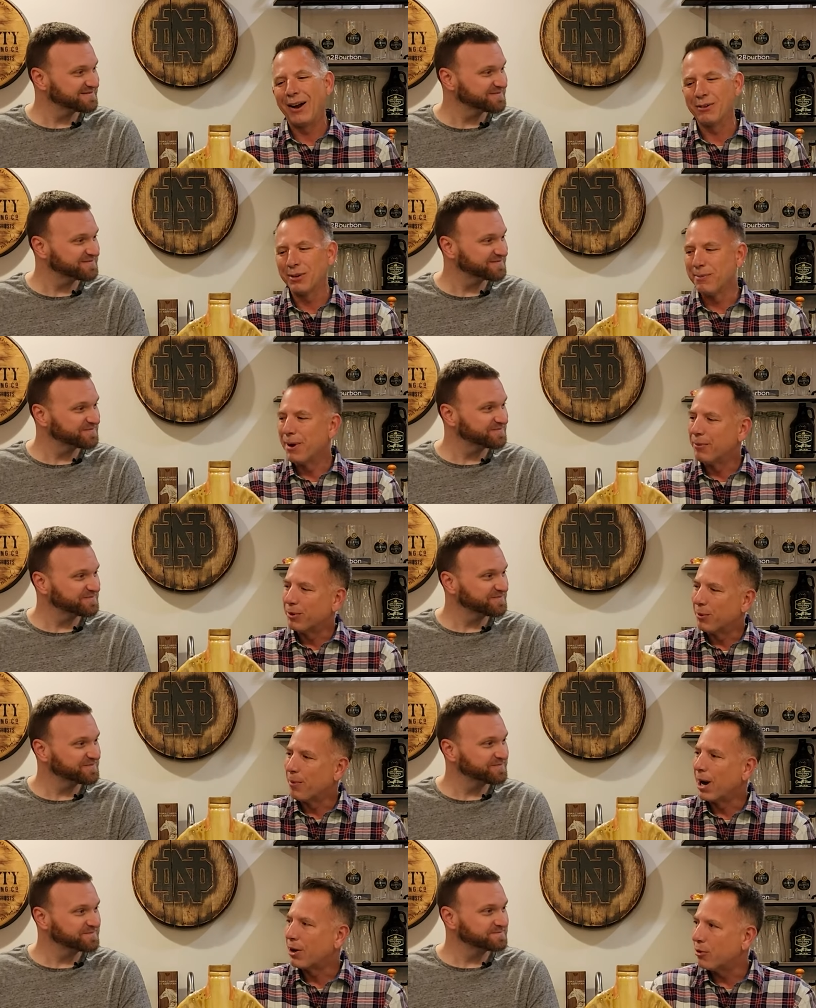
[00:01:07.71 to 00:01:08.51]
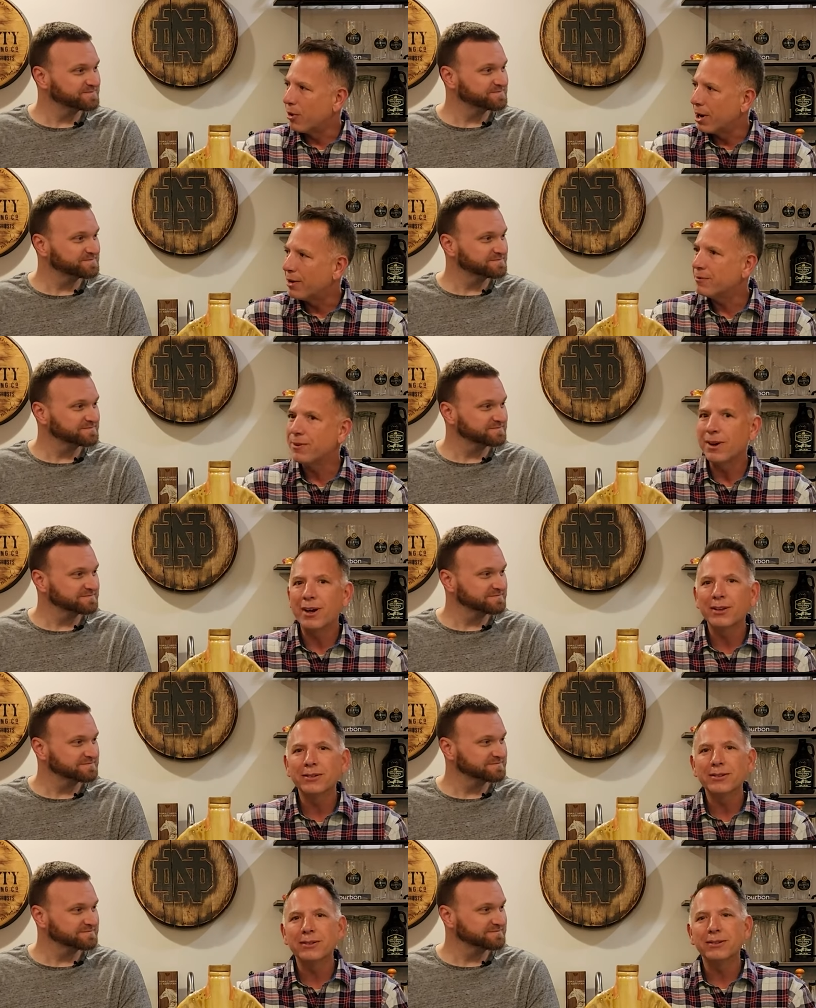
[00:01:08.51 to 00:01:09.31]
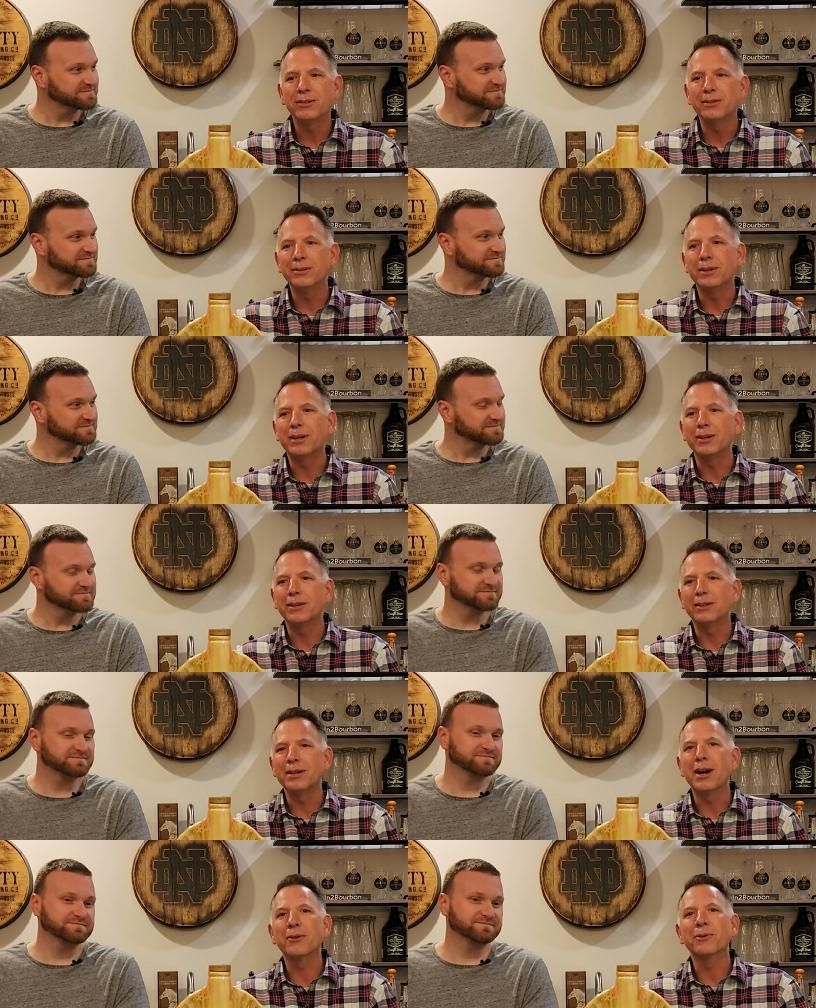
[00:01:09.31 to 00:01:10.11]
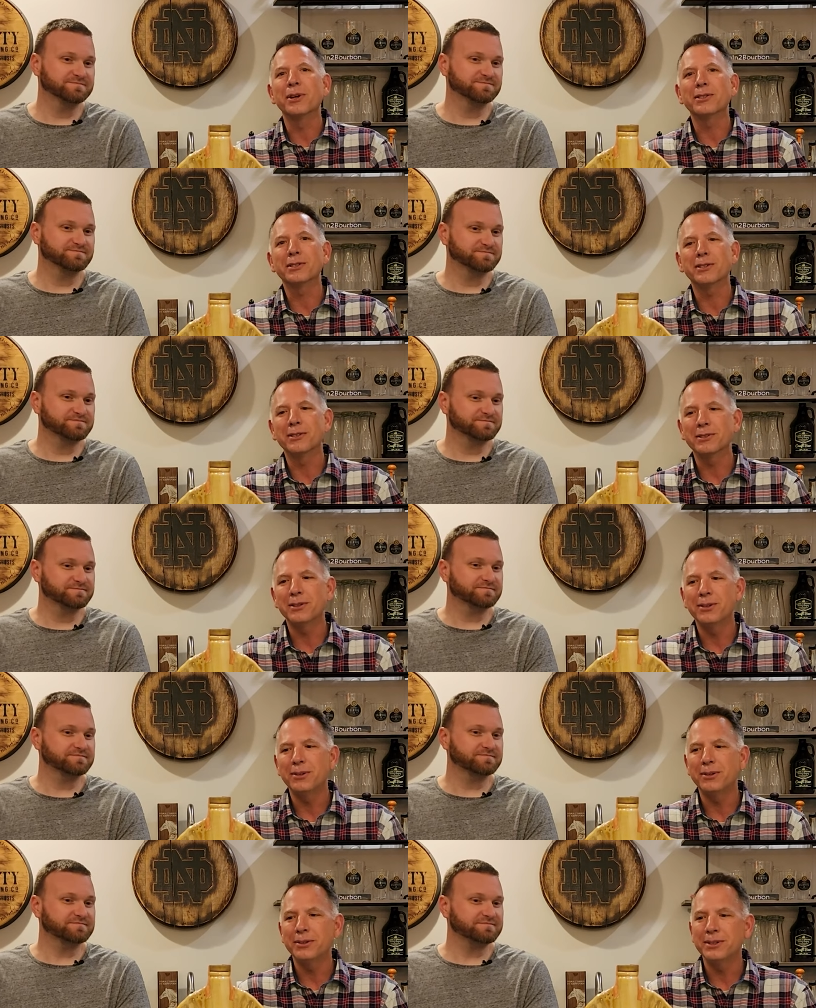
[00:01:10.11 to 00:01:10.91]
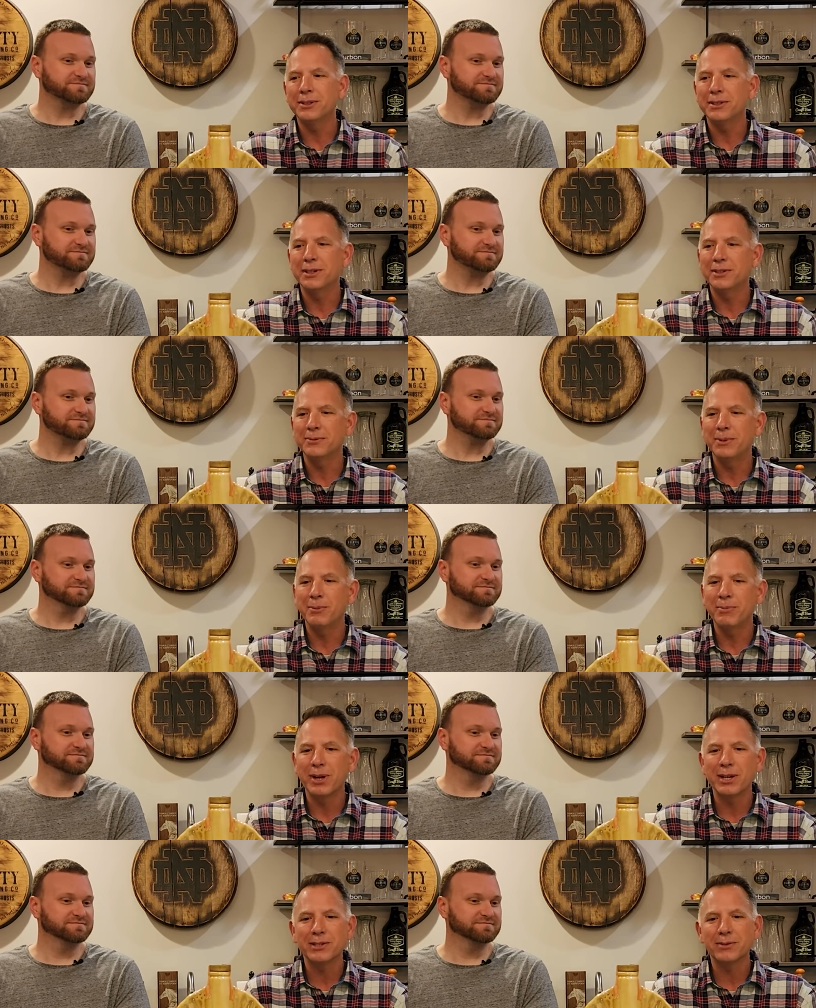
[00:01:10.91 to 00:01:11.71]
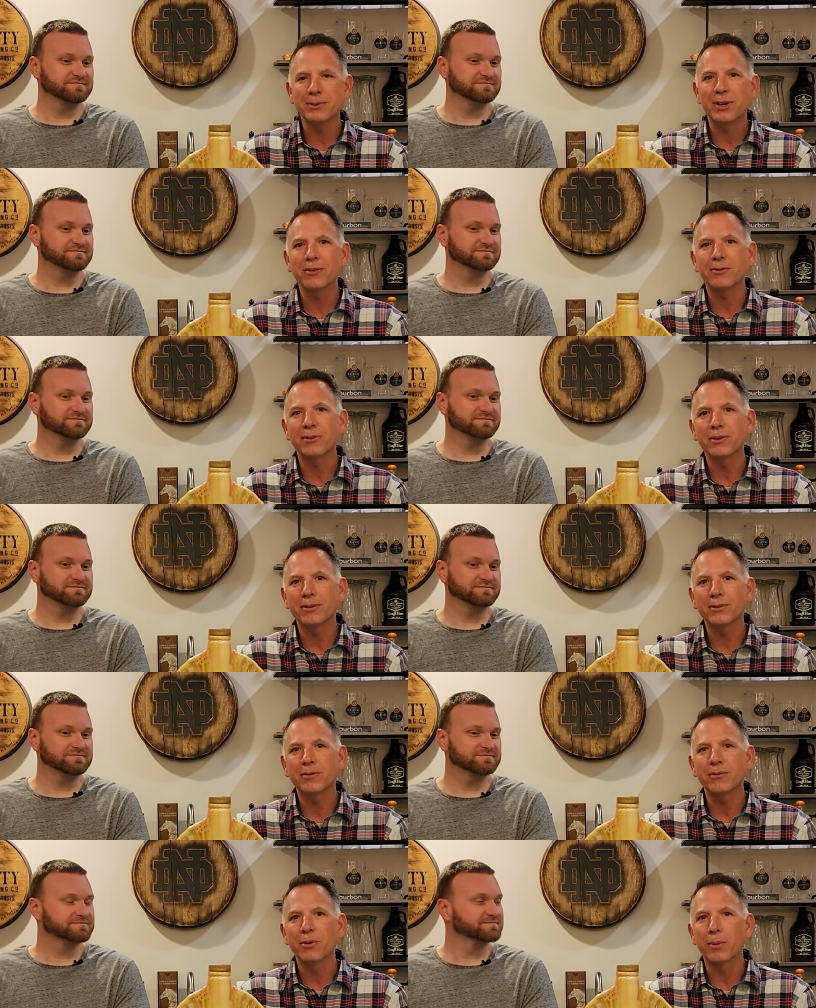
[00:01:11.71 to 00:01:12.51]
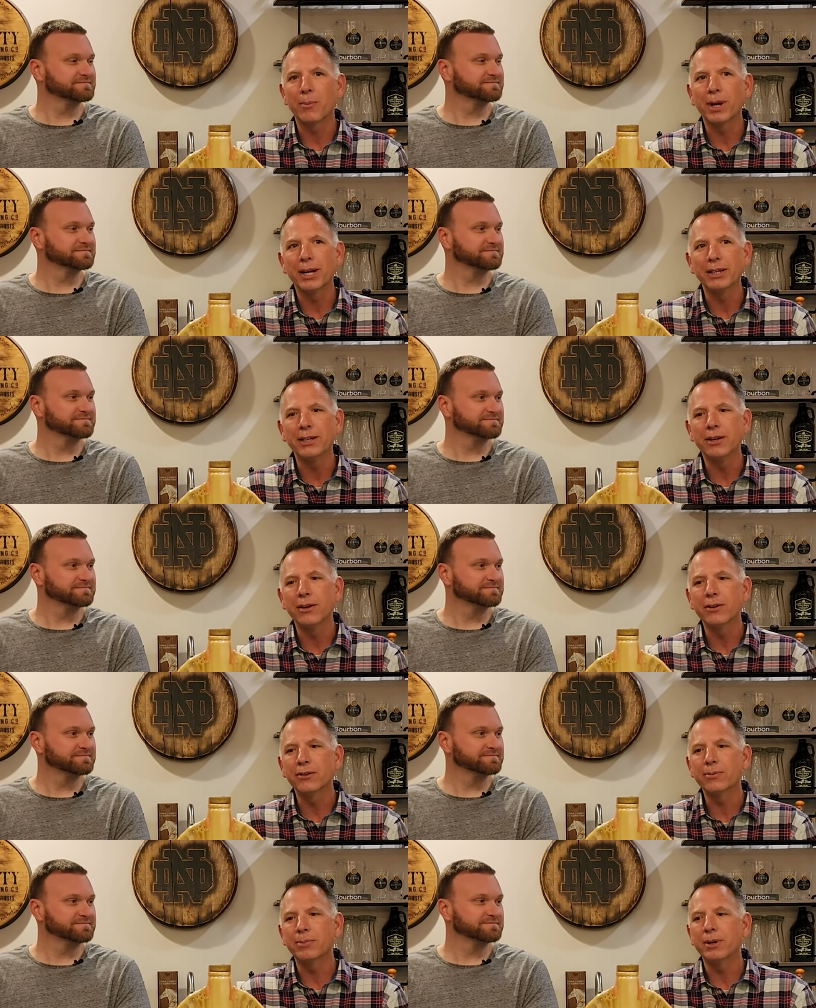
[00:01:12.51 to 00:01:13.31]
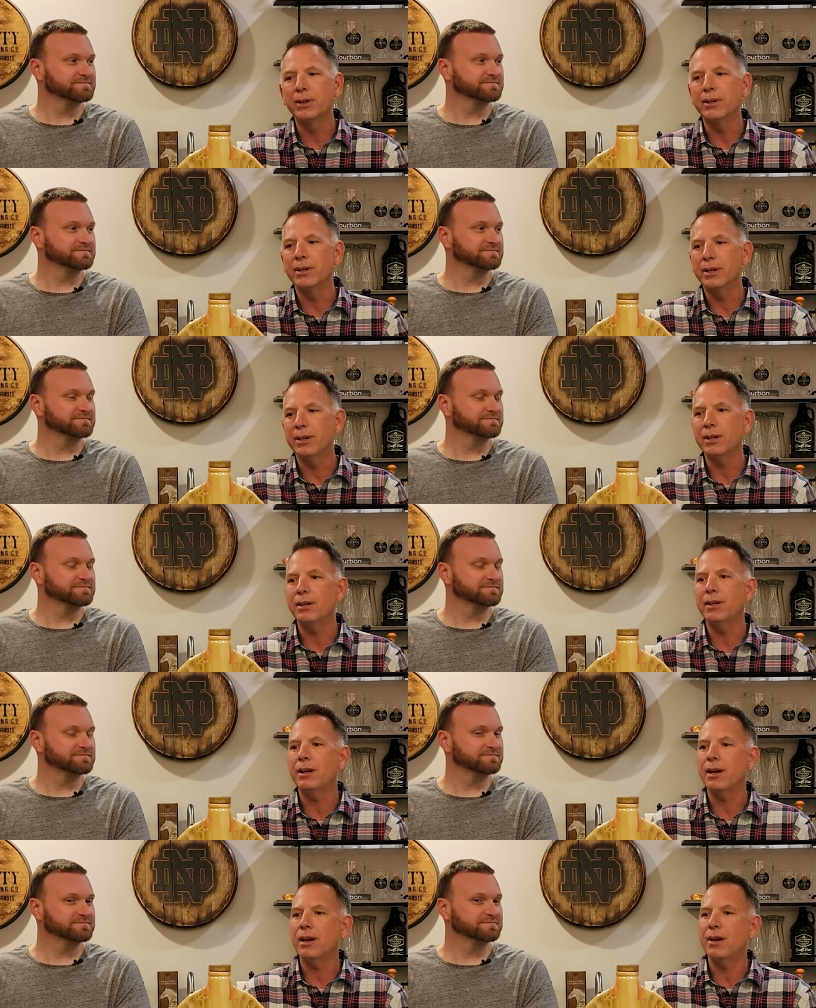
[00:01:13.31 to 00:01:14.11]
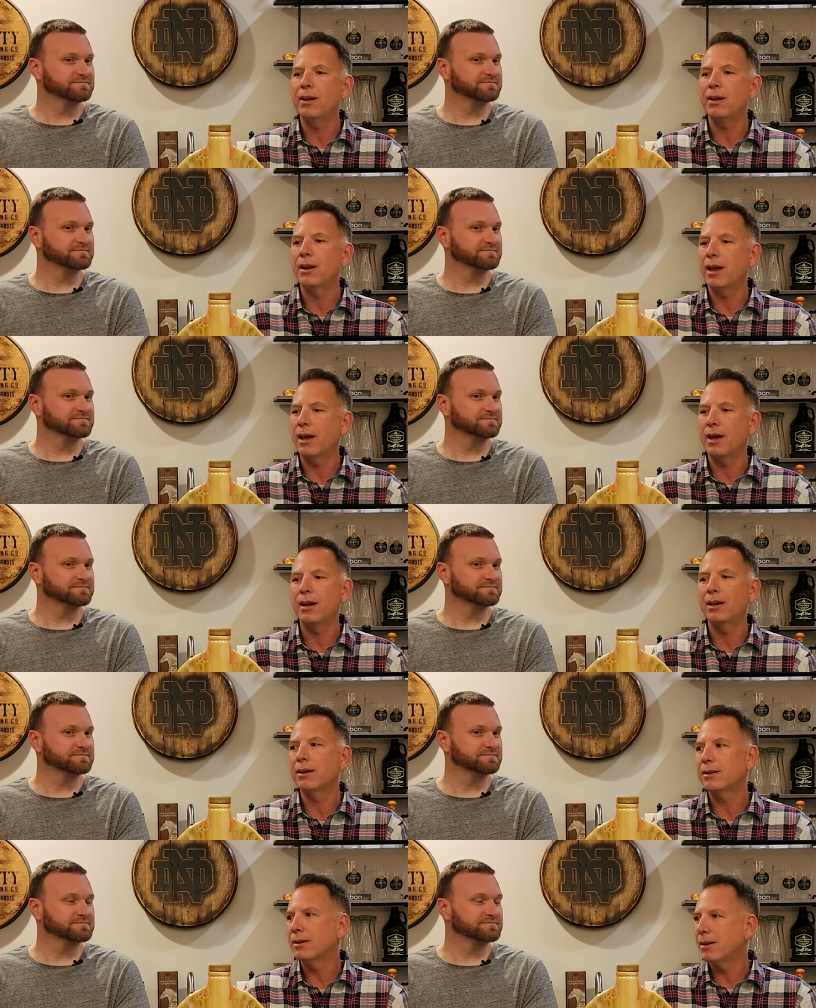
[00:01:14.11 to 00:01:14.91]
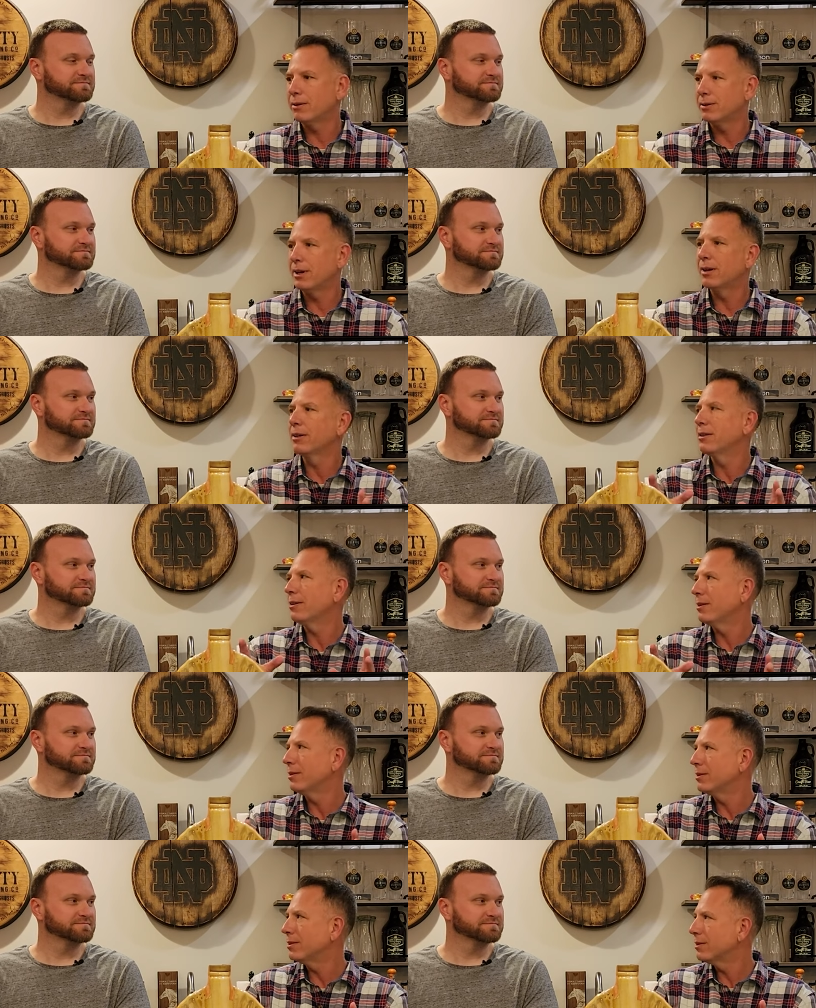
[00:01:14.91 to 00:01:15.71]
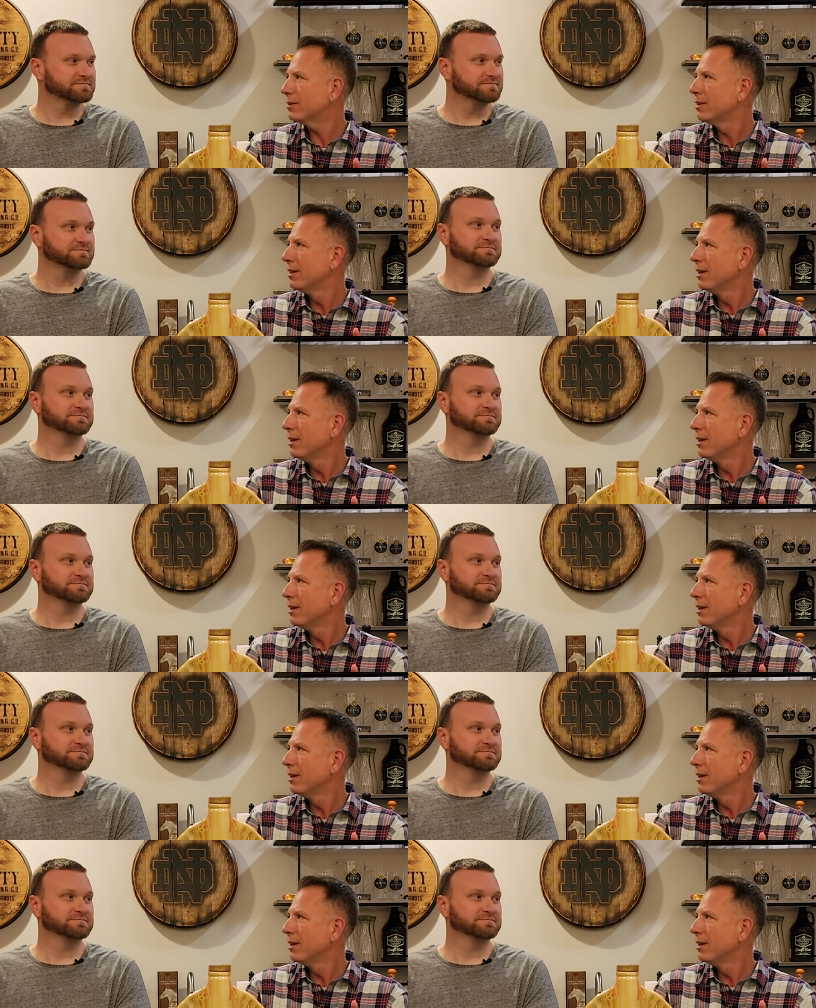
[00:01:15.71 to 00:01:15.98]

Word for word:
Speaker 1: I remember my grandfather who, God rest his soul, has been passed away for many years, but he had a ton of these